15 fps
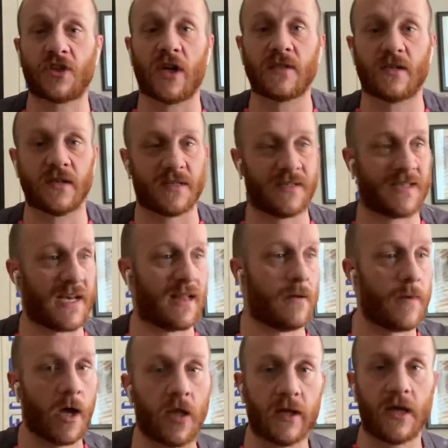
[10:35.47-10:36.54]
chances and take
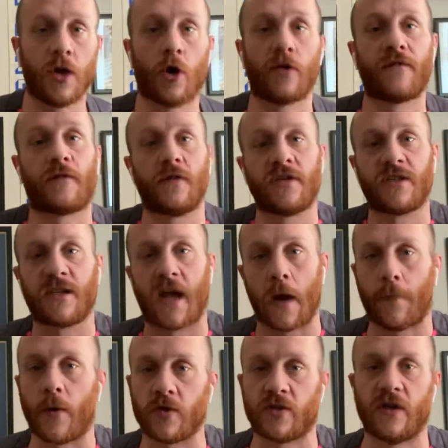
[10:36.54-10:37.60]
them early in order for us to get
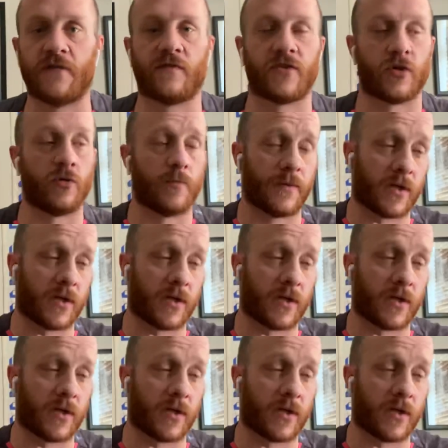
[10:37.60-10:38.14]
a positive result.